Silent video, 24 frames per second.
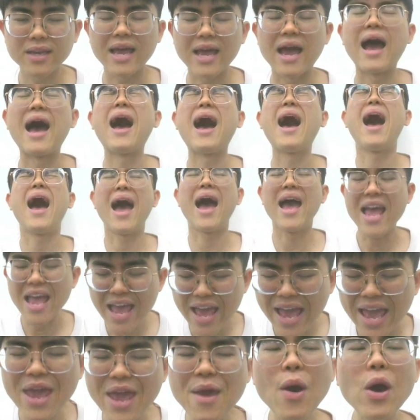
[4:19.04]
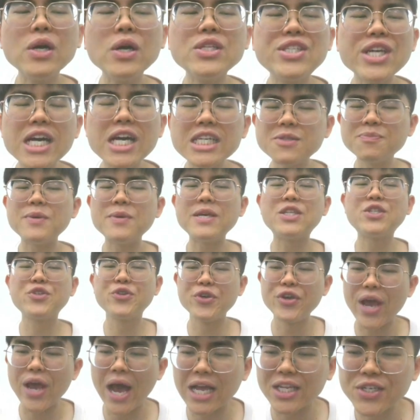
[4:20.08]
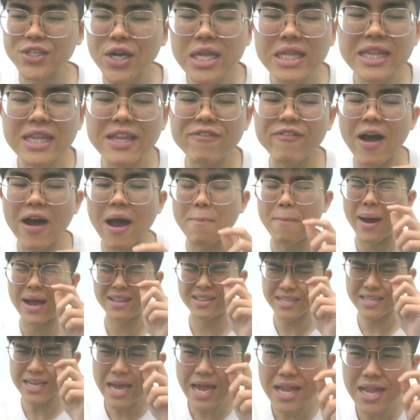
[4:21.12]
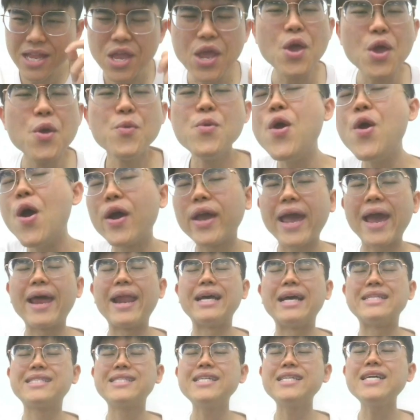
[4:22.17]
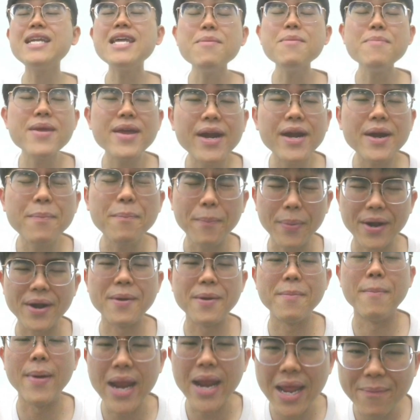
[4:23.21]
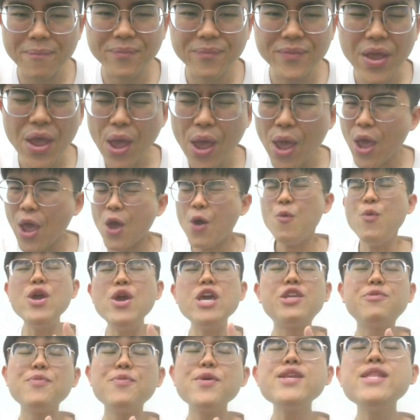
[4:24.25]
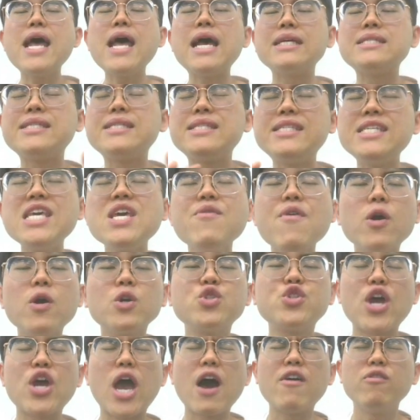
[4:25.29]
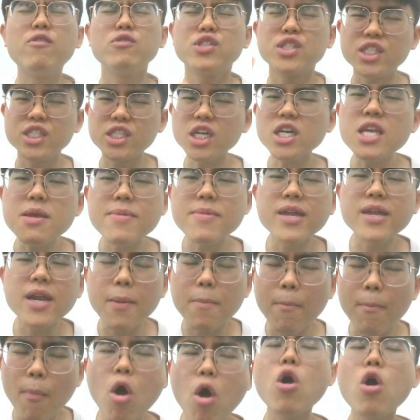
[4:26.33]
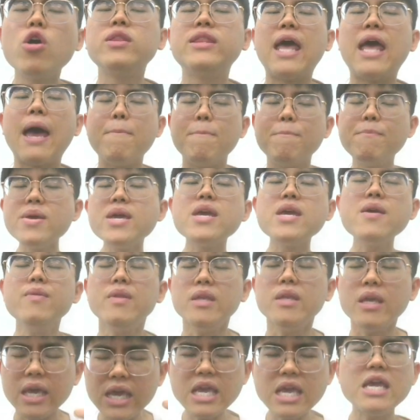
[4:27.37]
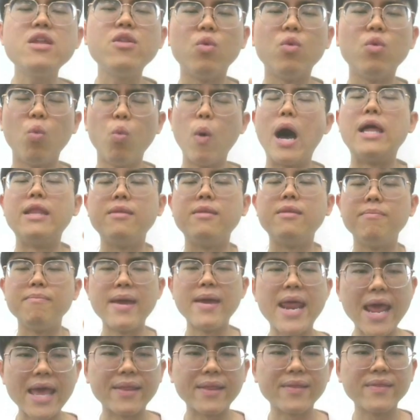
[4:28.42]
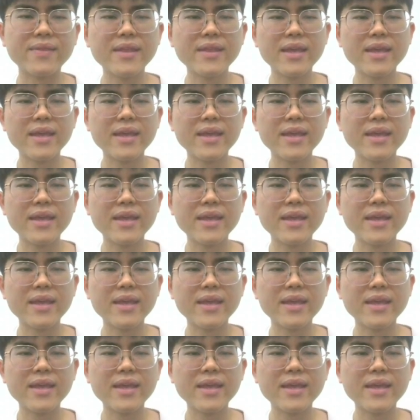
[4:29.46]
It will just be 300 divided by 10, we will get at 30 meters per minute. Which means that C will travel 30 meters more than B in 1 minute.